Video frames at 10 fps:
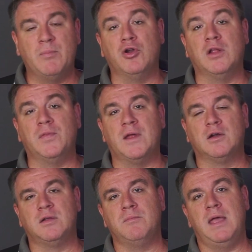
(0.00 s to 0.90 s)
in there
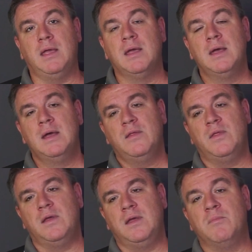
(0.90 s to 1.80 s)
to make
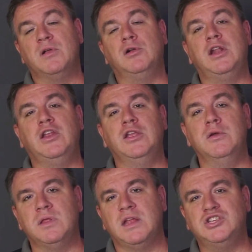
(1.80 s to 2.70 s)
the ability to
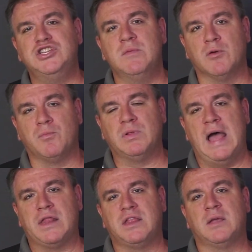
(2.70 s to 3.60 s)
use a cheaper
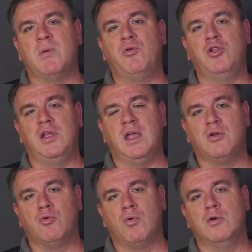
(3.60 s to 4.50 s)
plastic, but putting a
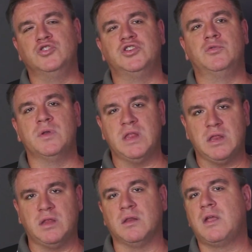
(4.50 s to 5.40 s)
corrosion
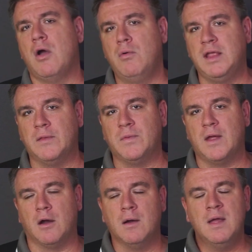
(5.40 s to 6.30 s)
resistance coating in
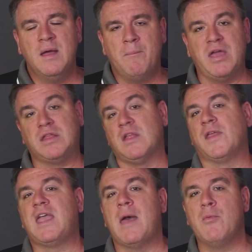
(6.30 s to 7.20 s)
there based on the
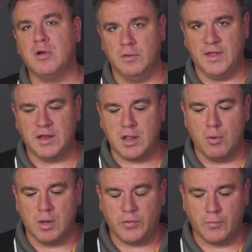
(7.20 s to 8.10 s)
chemical that's
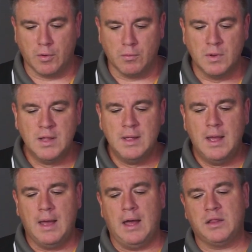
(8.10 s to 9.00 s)
going through.
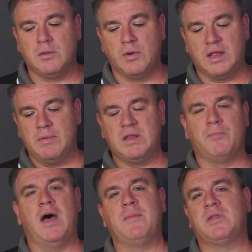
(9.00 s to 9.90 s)
So when it comes to
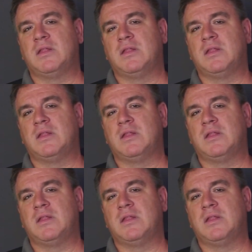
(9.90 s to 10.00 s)
pipes,